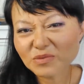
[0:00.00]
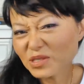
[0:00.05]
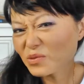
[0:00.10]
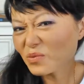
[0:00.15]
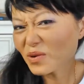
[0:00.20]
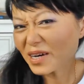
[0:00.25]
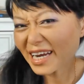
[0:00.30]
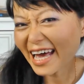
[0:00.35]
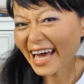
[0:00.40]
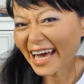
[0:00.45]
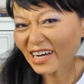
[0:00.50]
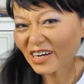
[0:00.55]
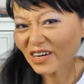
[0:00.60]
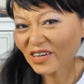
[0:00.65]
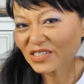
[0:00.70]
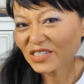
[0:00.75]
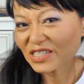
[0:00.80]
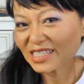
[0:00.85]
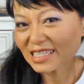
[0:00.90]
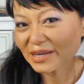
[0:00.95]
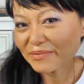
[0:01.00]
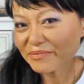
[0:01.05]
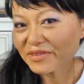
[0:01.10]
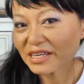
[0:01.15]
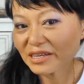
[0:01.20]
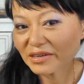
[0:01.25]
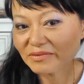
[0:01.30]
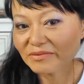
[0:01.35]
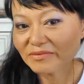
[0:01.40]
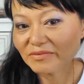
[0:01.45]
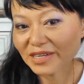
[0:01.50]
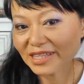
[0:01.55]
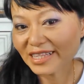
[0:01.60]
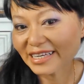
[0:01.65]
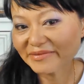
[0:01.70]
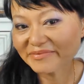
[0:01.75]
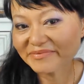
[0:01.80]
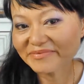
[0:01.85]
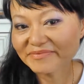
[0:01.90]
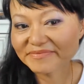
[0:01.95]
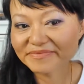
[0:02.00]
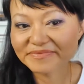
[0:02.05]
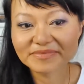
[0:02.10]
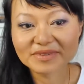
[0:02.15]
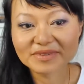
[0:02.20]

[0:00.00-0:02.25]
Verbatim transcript: you want to hang on to something with them.